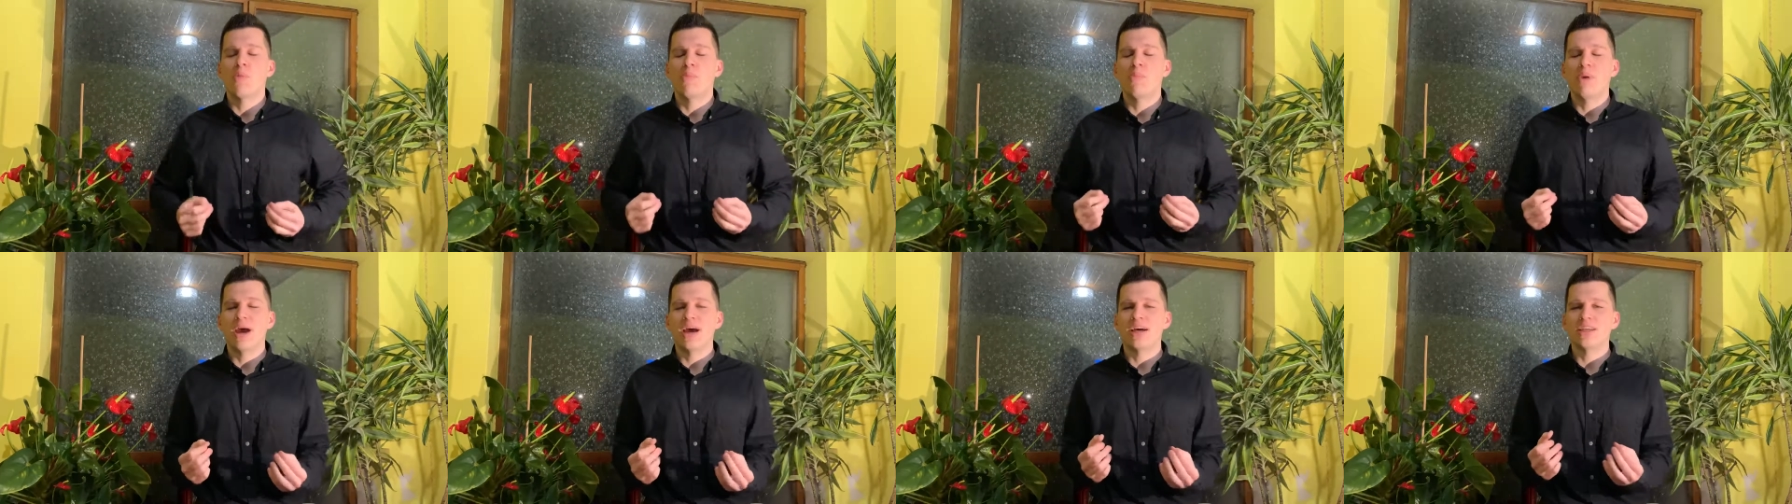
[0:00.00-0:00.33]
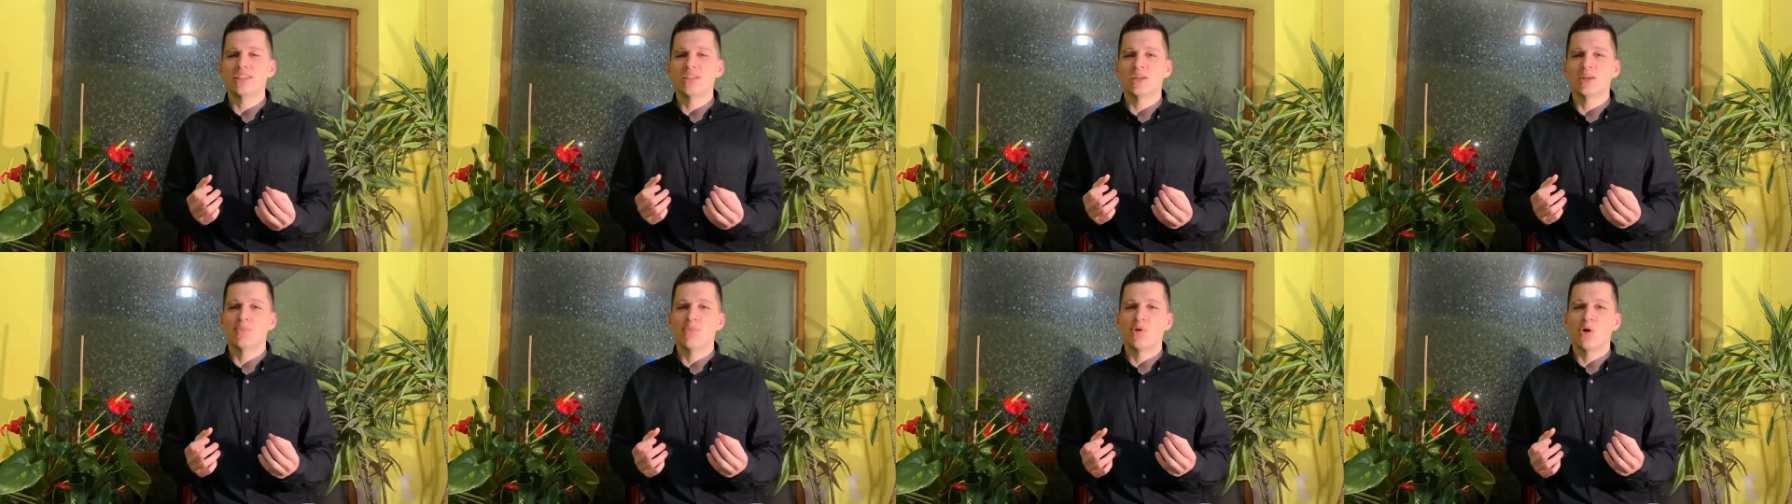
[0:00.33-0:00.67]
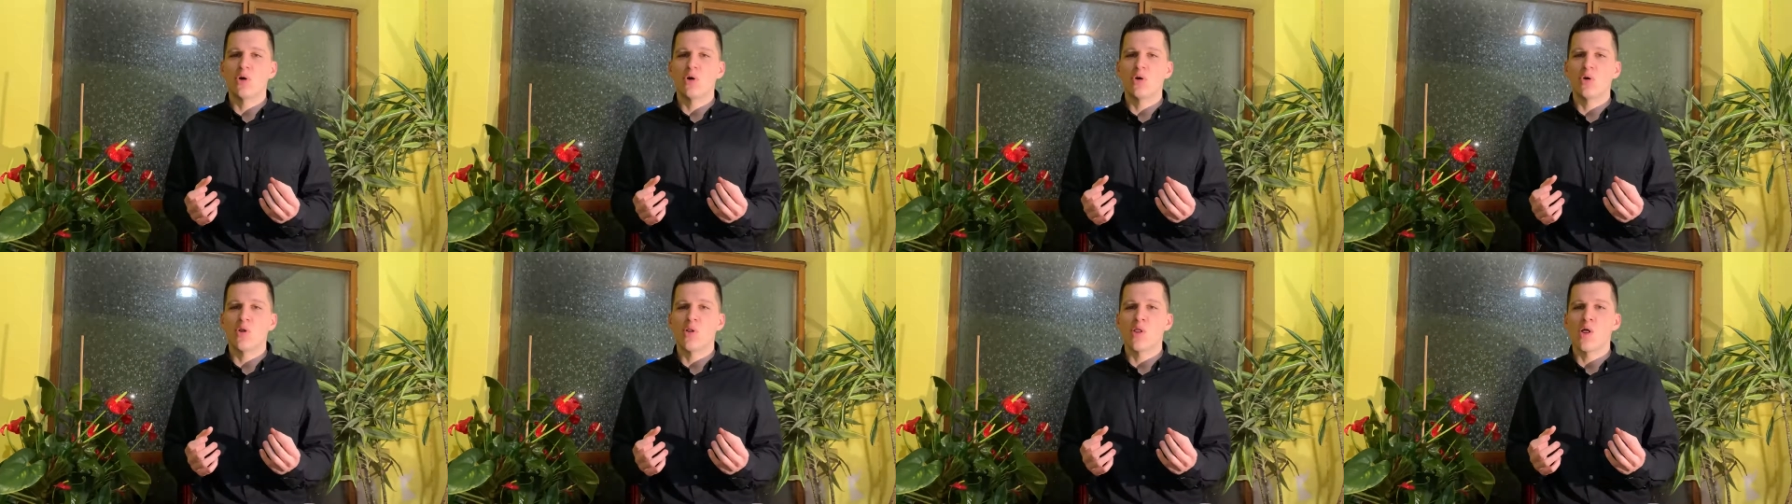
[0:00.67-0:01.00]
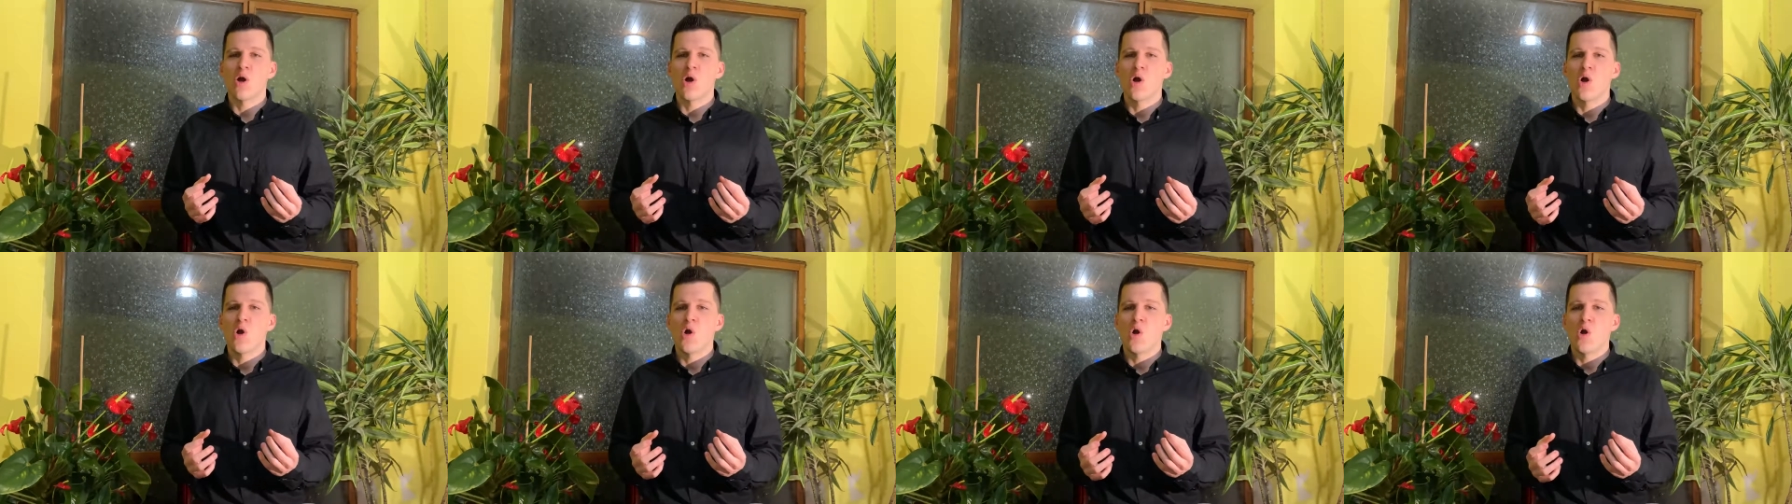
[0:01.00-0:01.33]

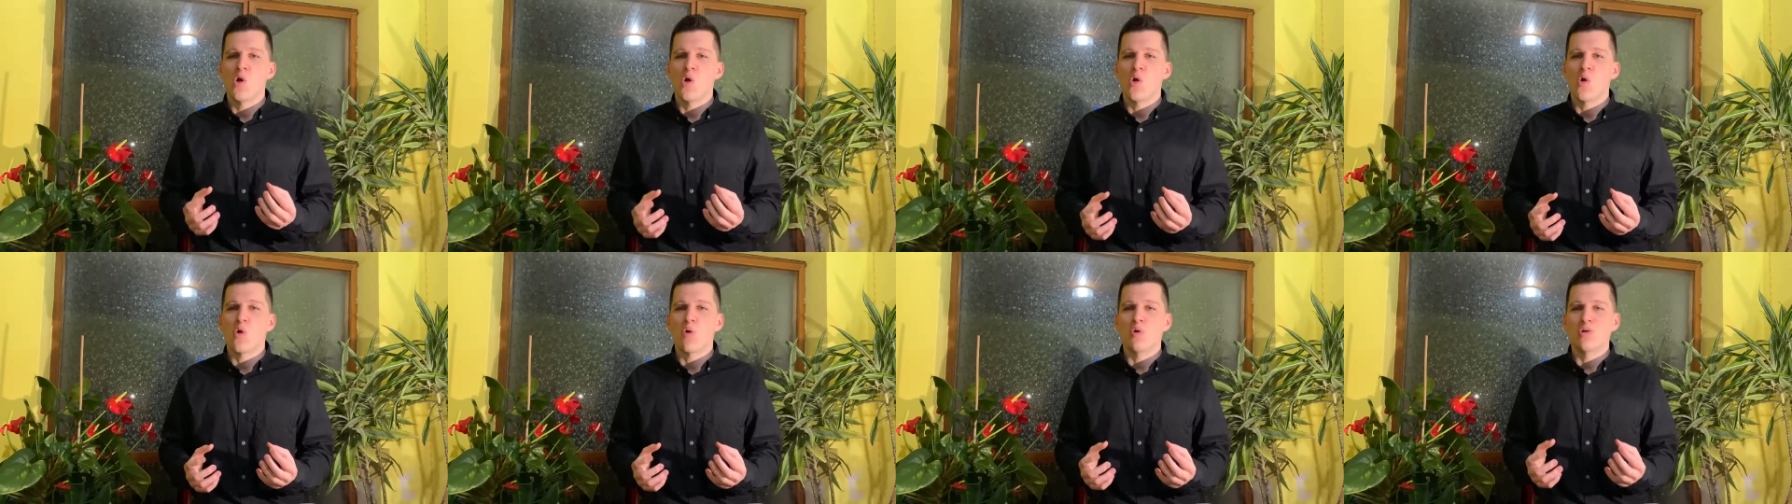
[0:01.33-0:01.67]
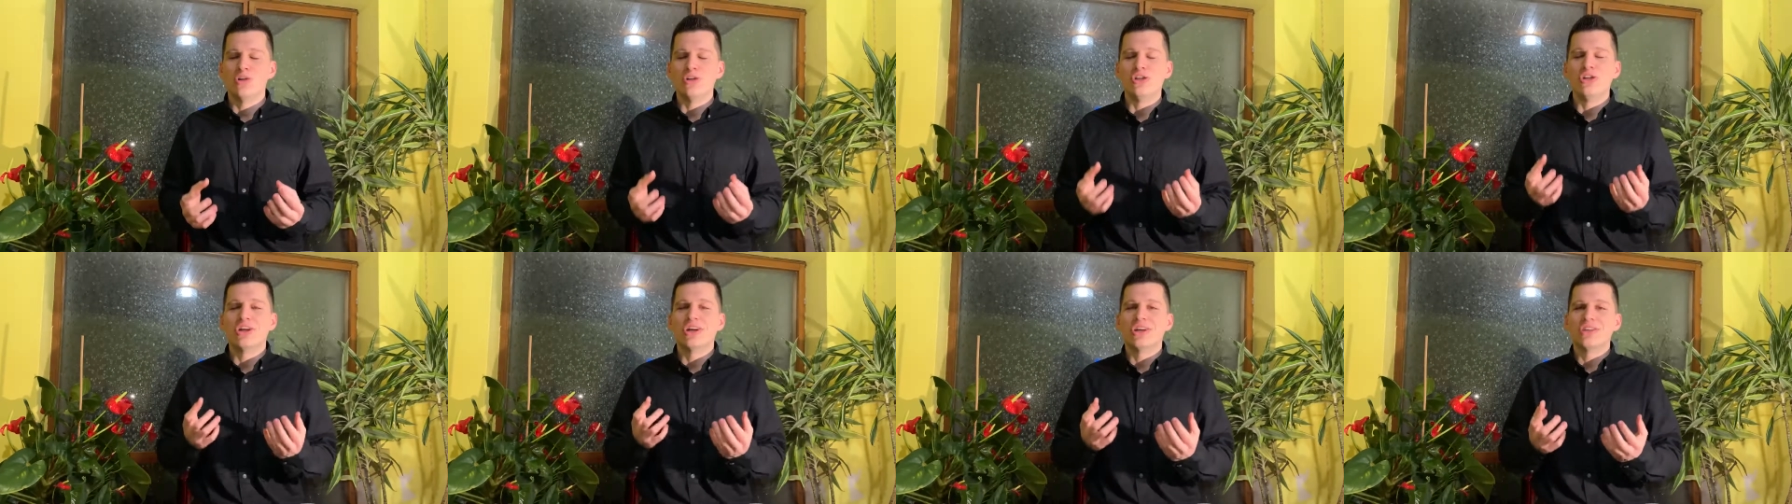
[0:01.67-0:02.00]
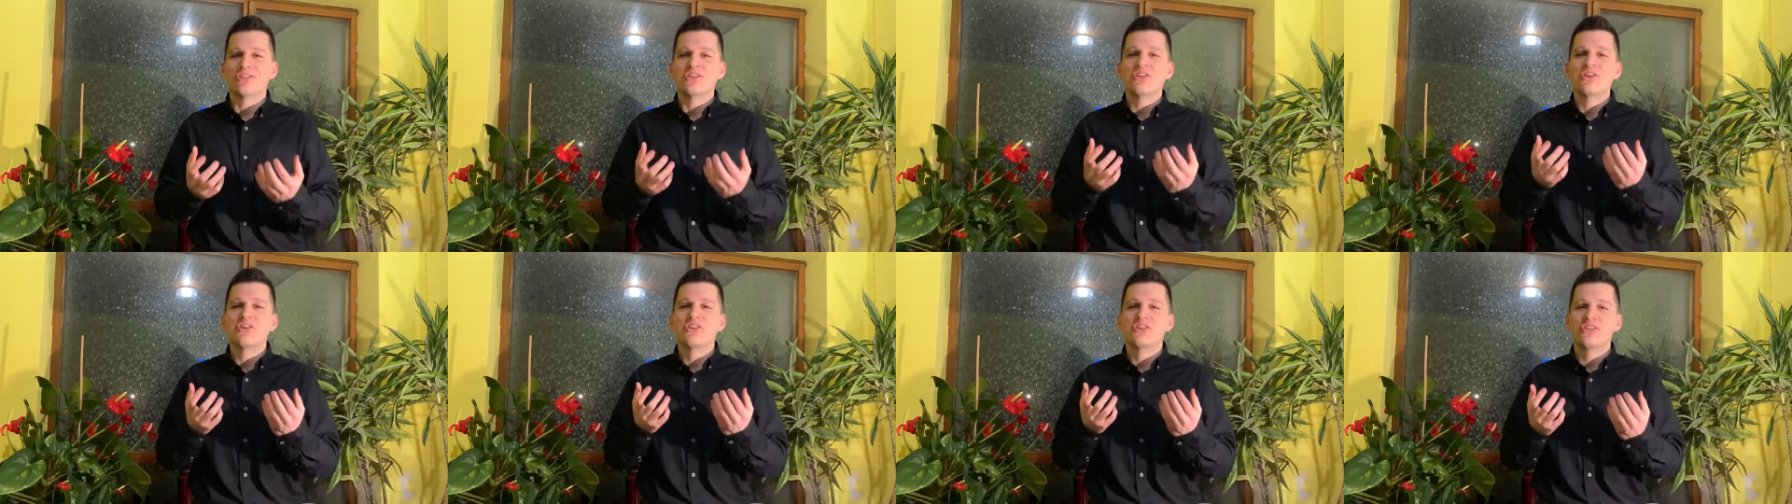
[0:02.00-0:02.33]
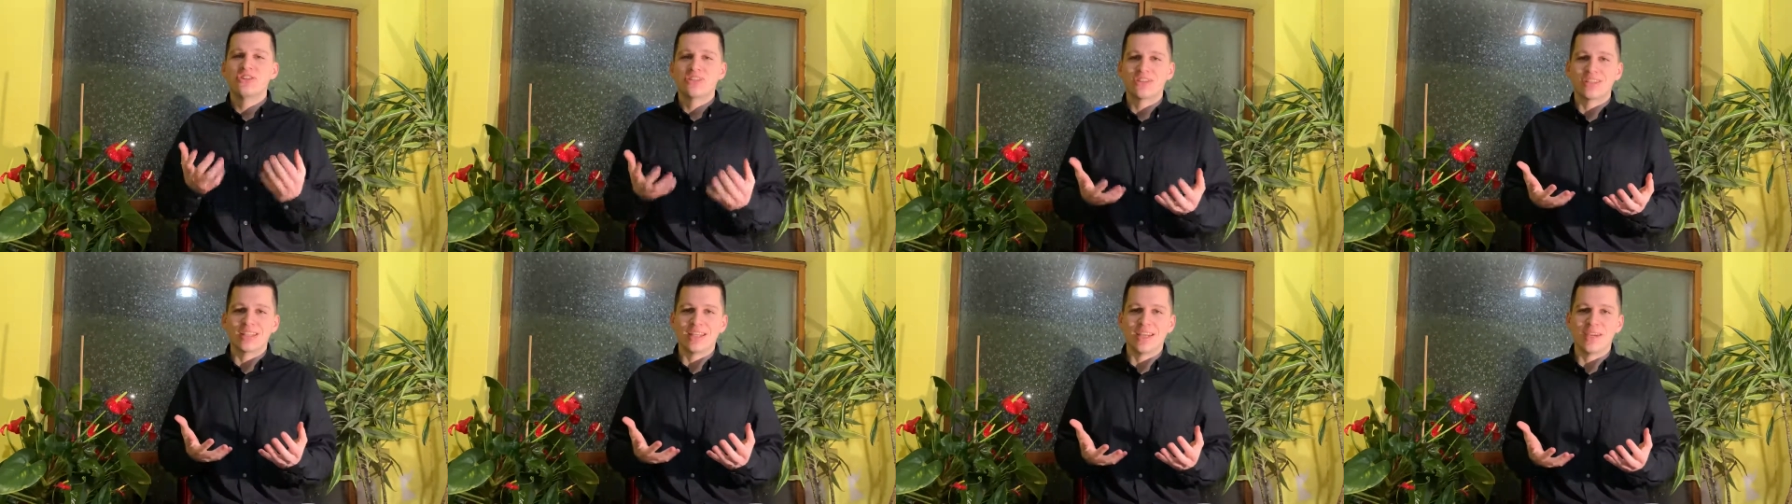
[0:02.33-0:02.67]
basketball or just
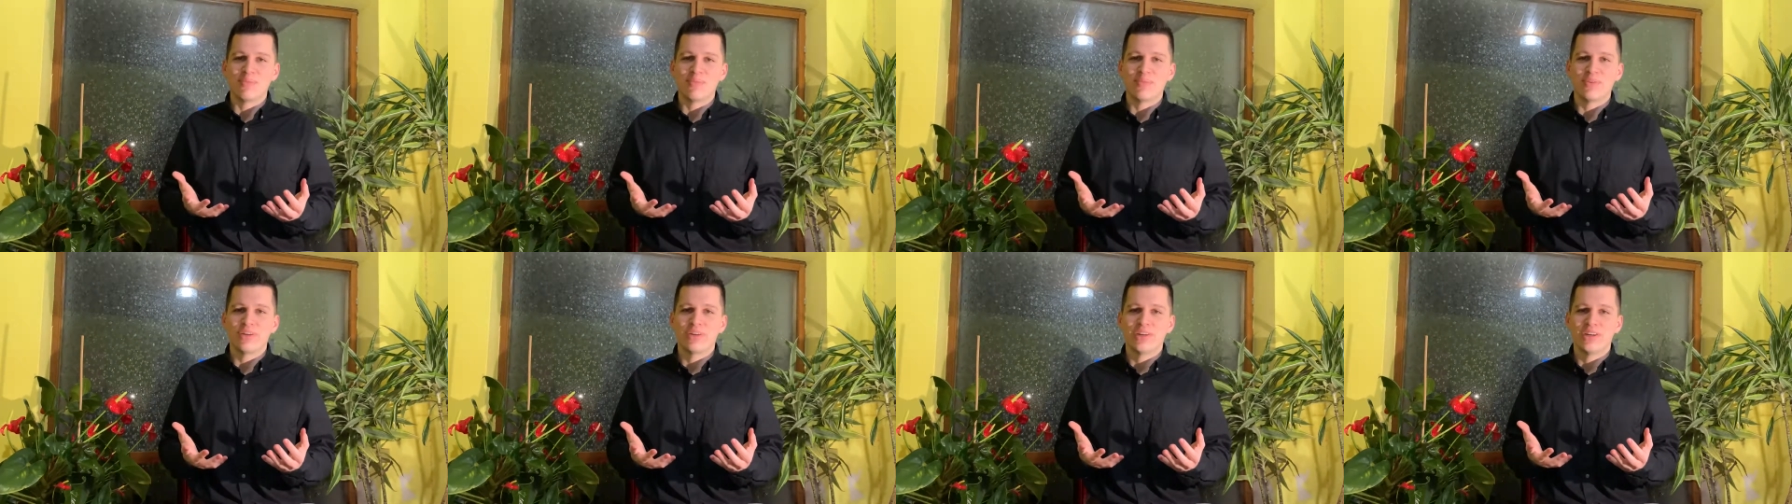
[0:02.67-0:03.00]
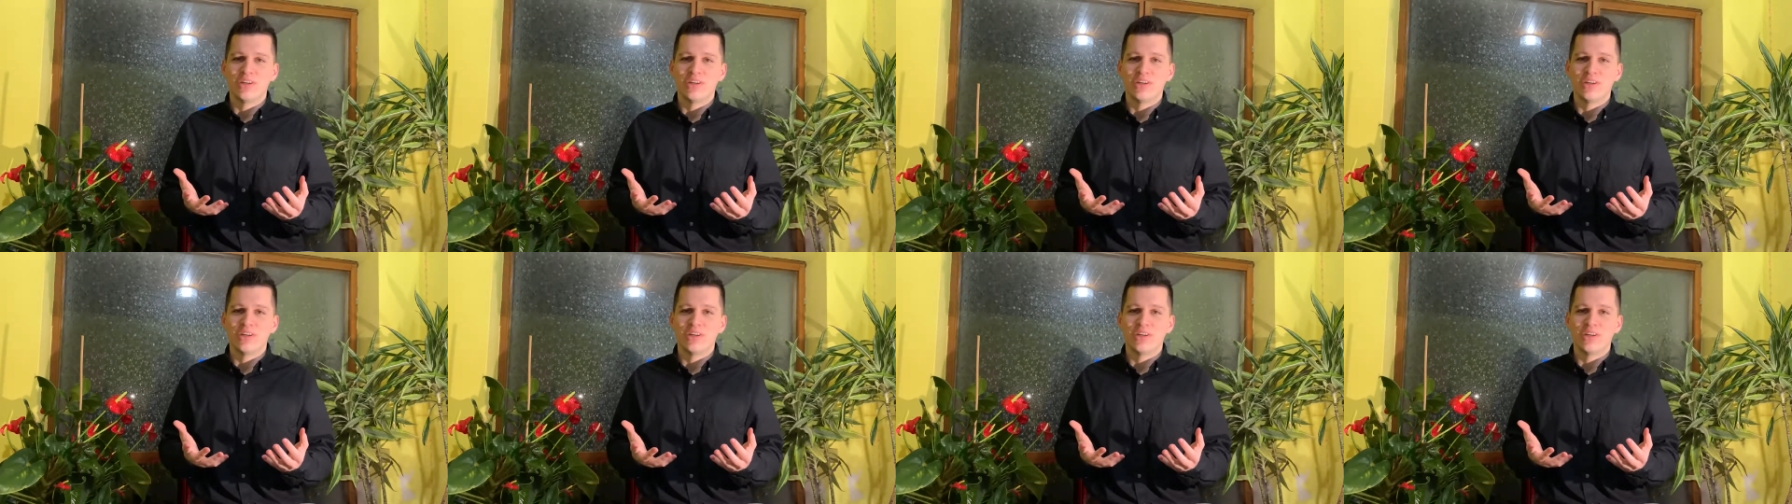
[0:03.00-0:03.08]
sleep,